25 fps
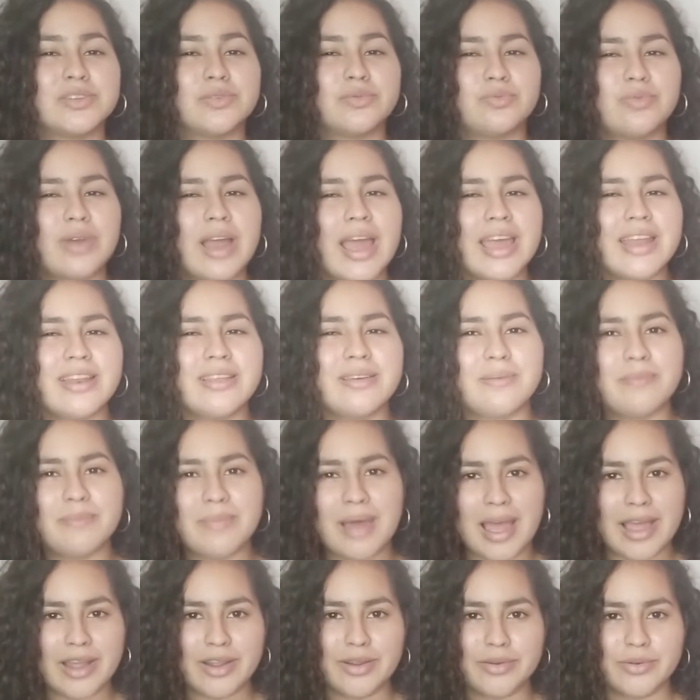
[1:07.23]
red
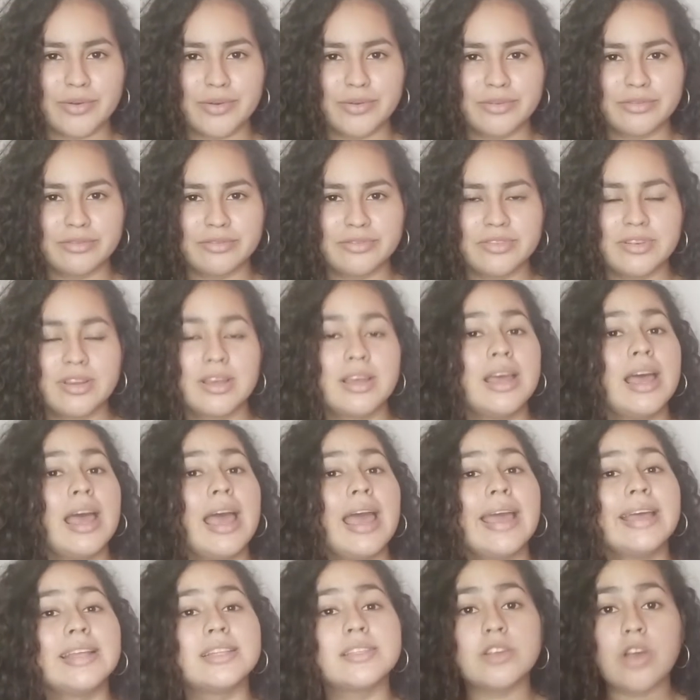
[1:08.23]
mangrove.
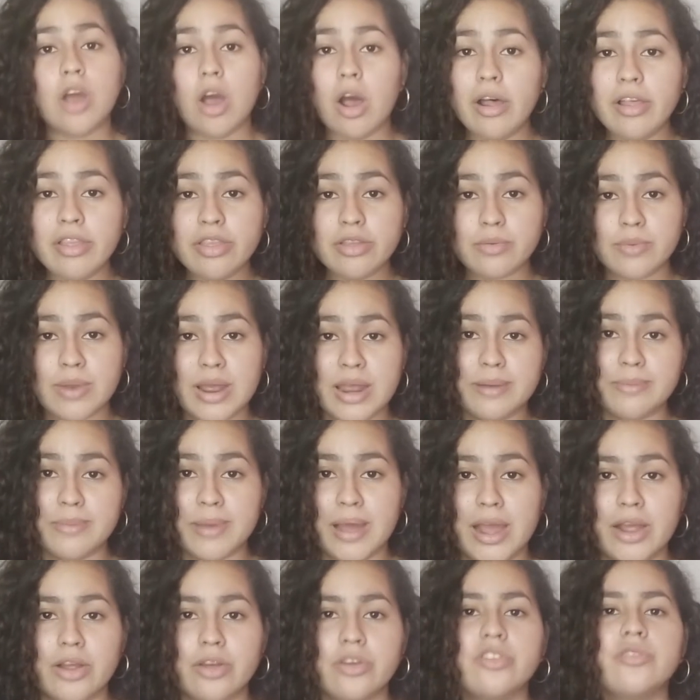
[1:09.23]
It's called the red
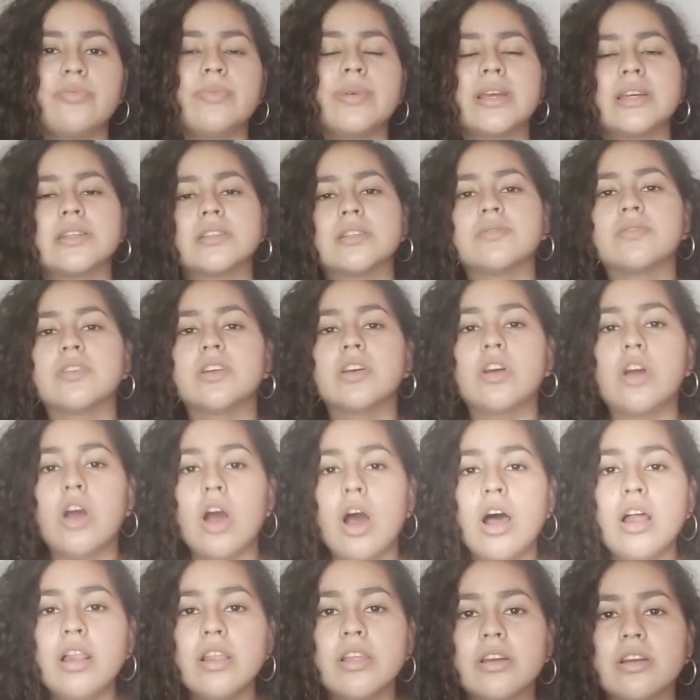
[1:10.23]
mangrove because of the
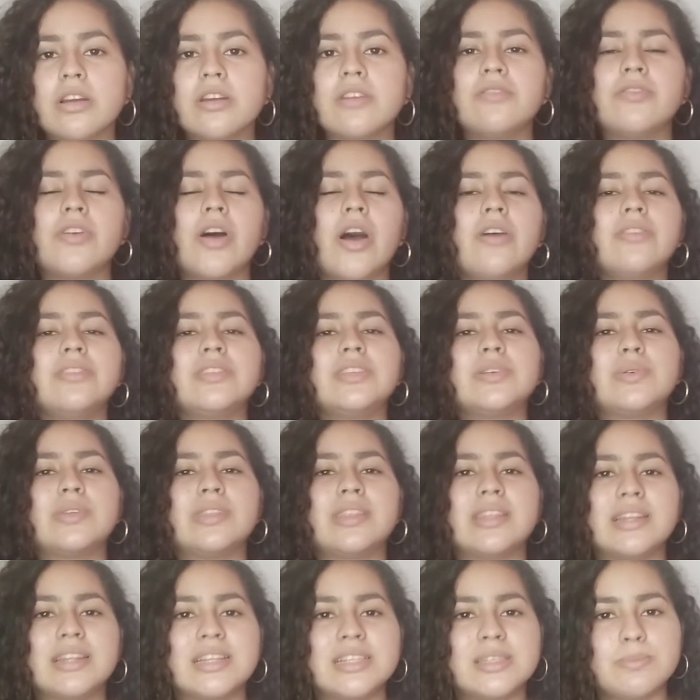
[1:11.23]
color found
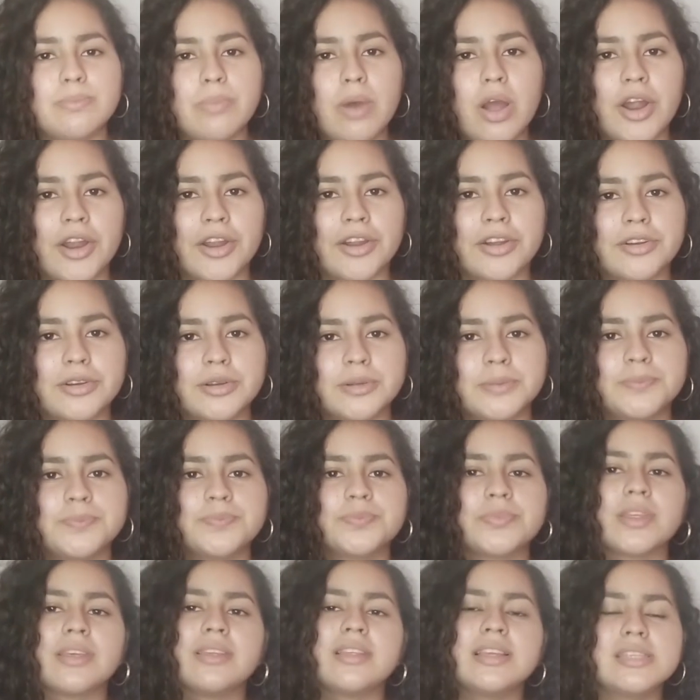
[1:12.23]
within its bark.
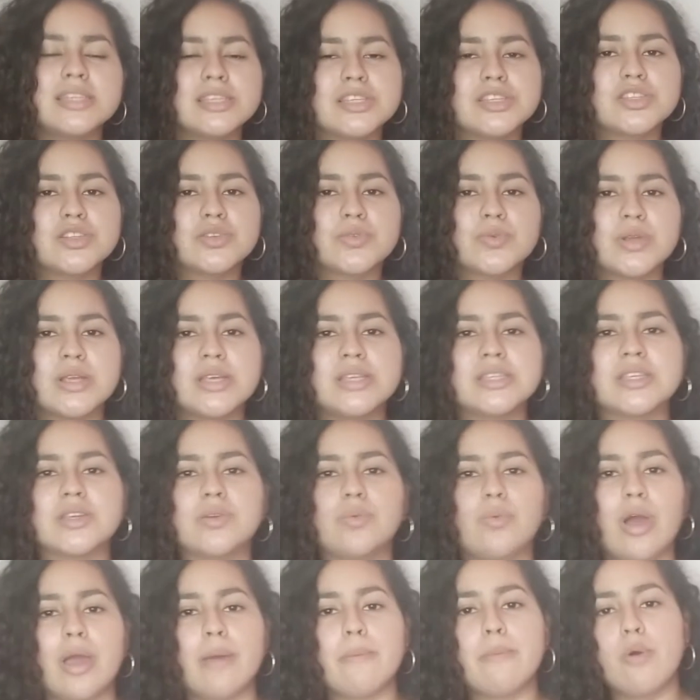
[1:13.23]
This is the
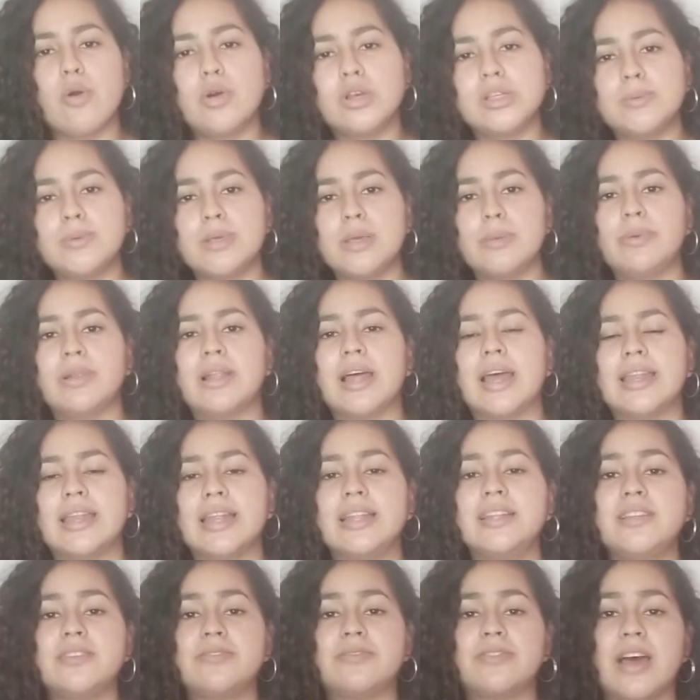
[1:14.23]
reason why most people
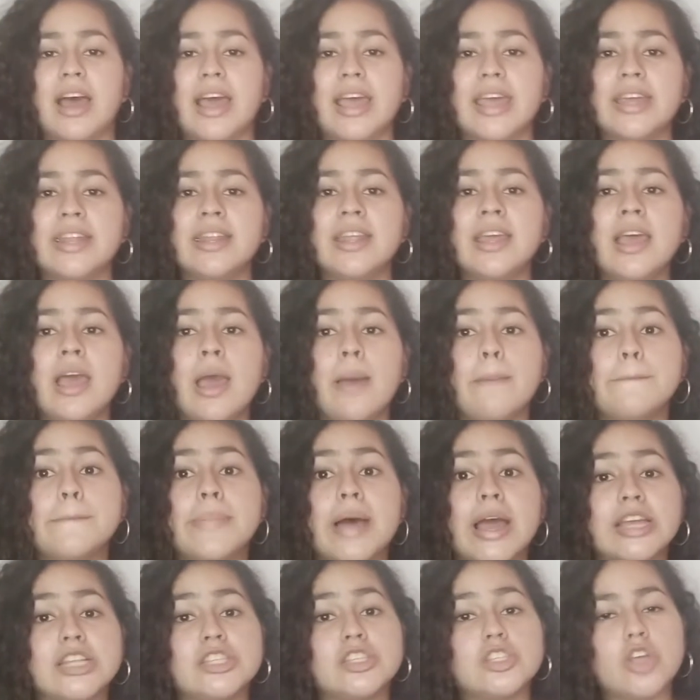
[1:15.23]
identify it
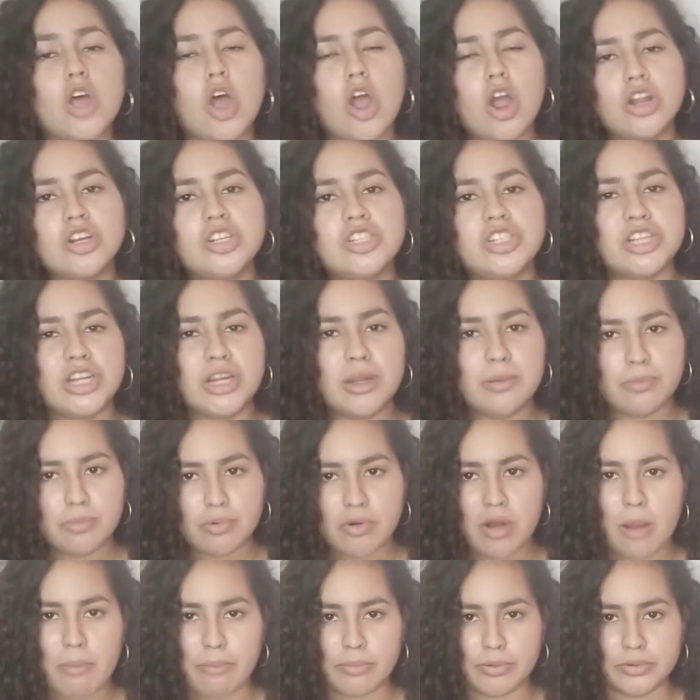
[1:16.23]
by its arching
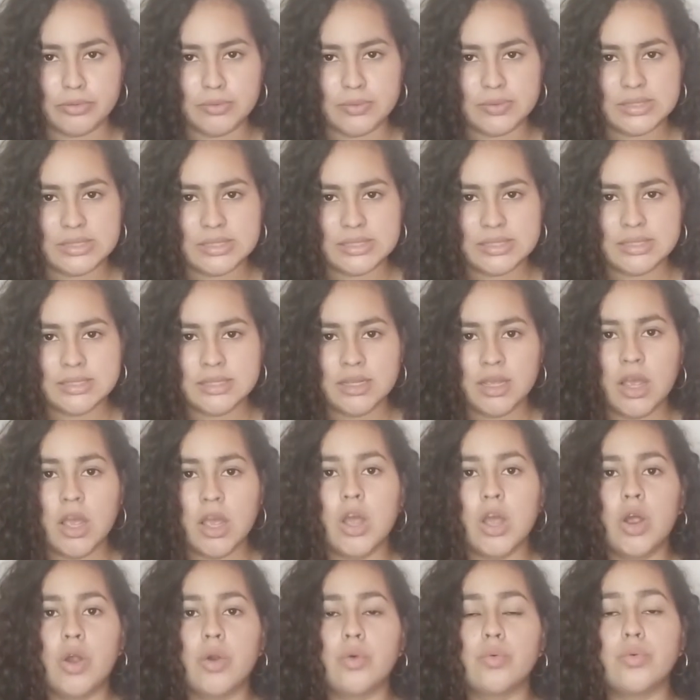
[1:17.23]
prop roots.
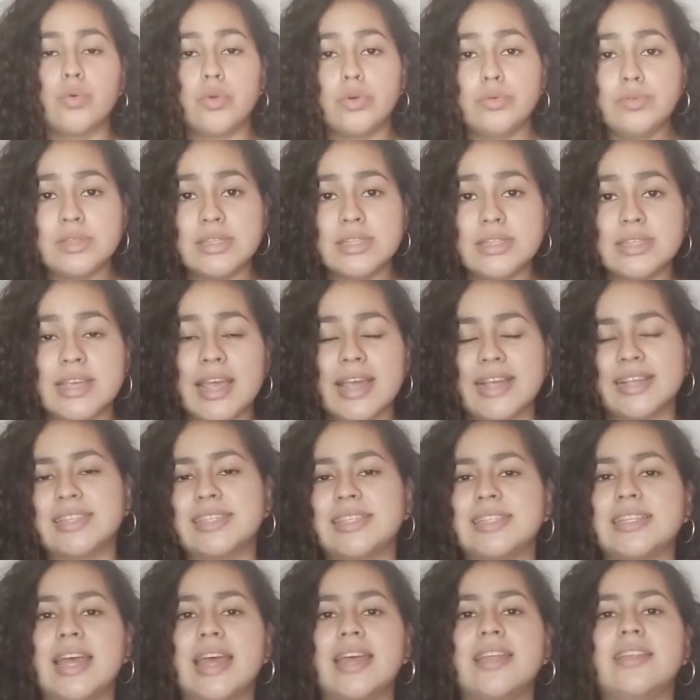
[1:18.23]
Roots
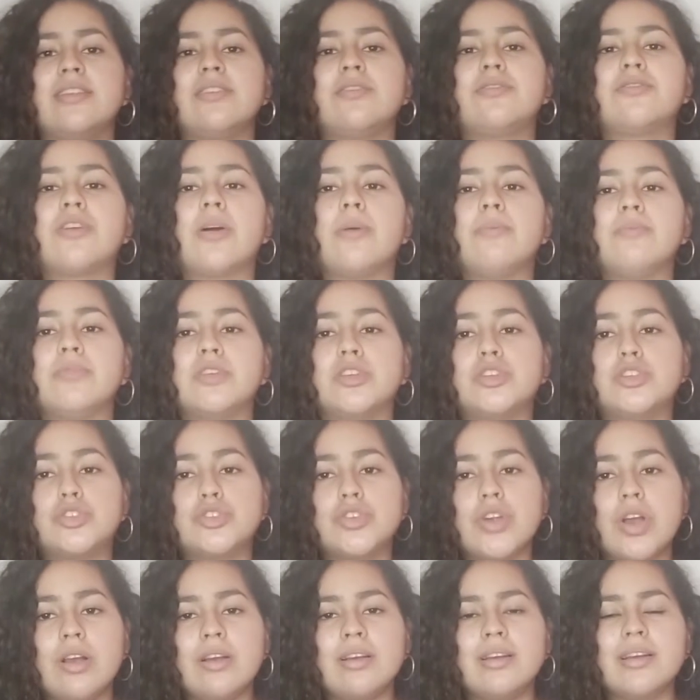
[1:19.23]
extend from the
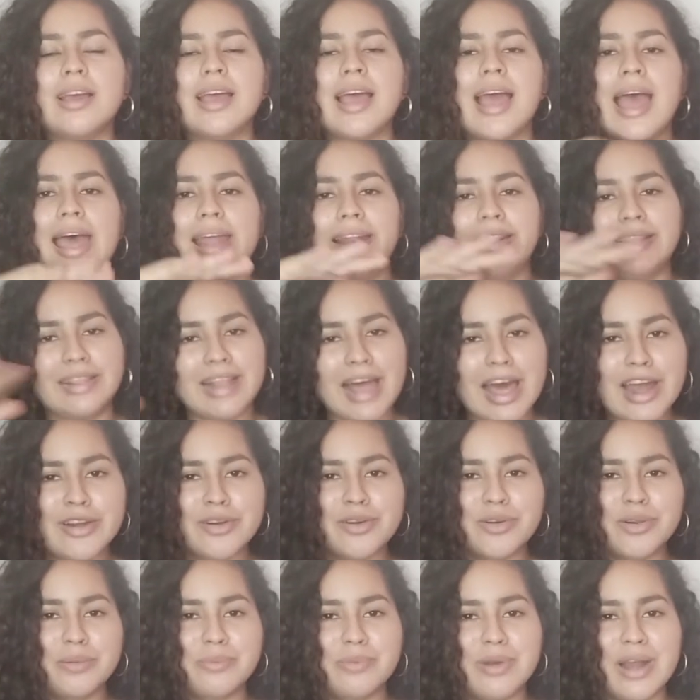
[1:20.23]
trunk and
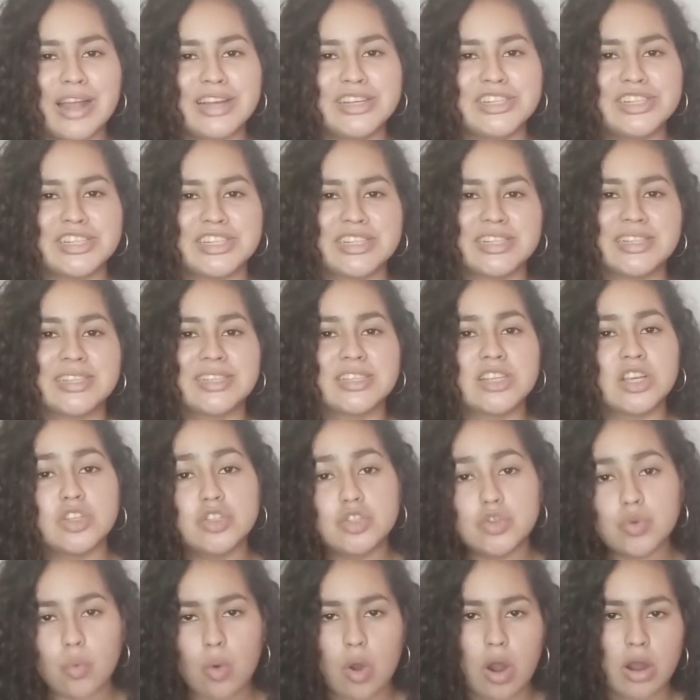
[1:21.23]
lateral branches
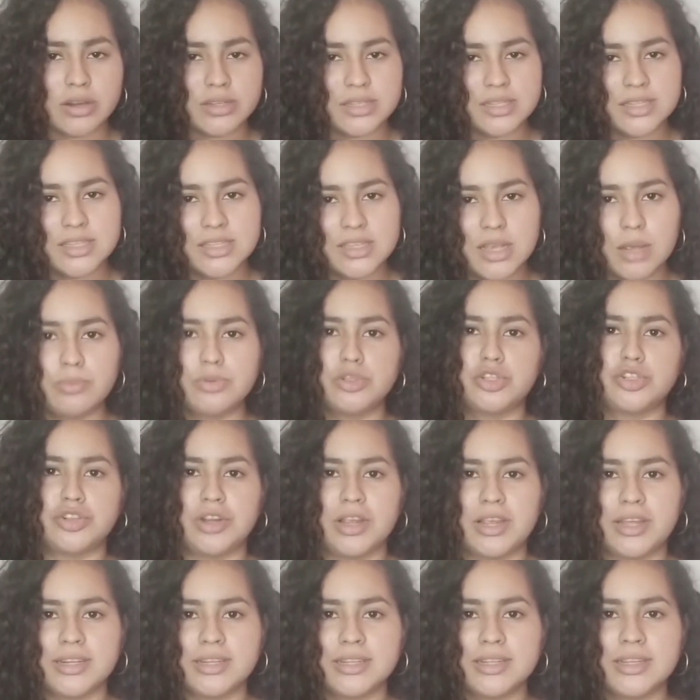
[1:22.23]
towards a
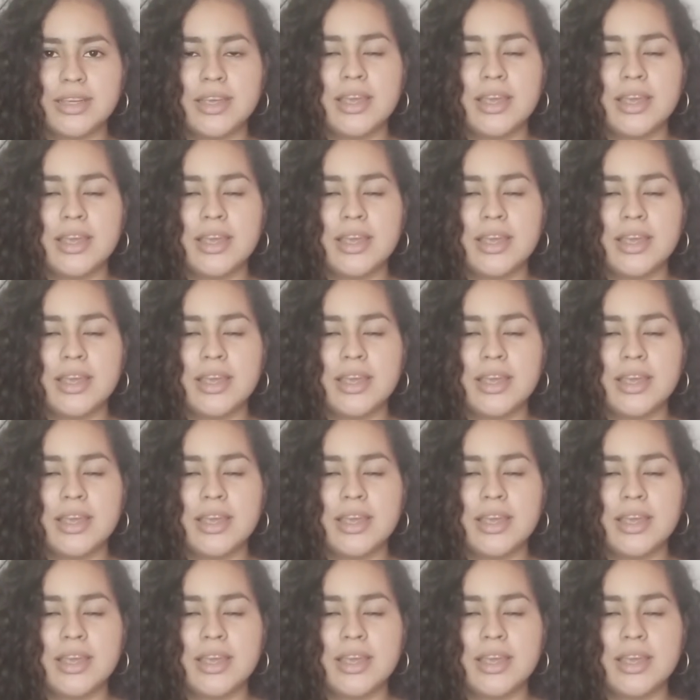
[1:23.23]
substrate.